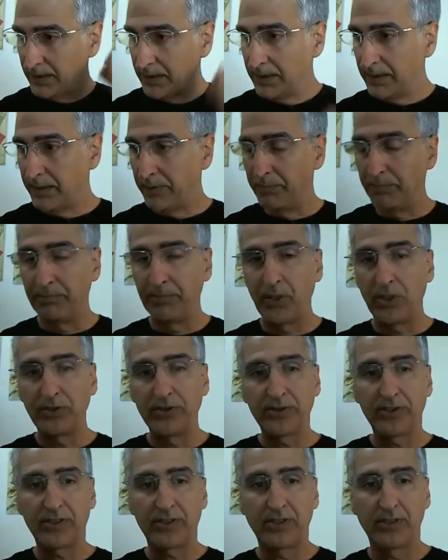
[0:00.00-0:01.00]

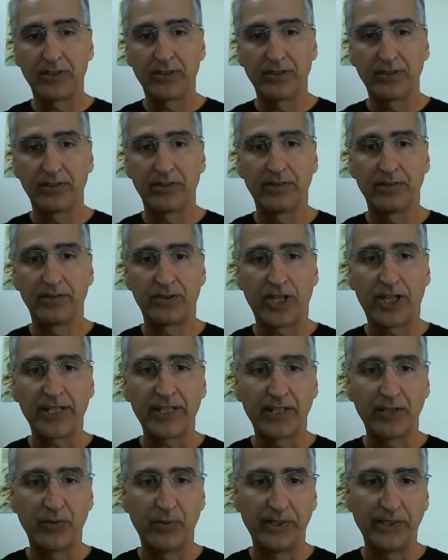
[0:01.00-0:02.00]
most
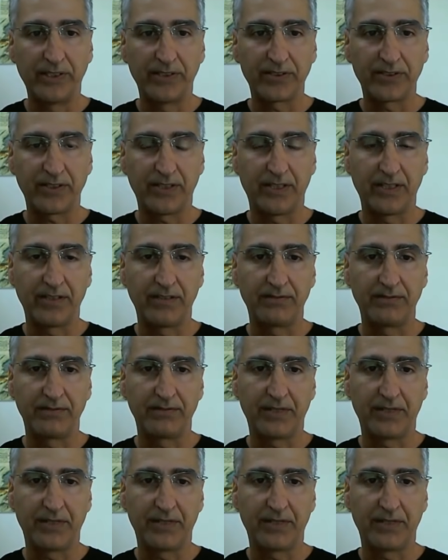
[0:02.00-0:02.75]
jockey wheels on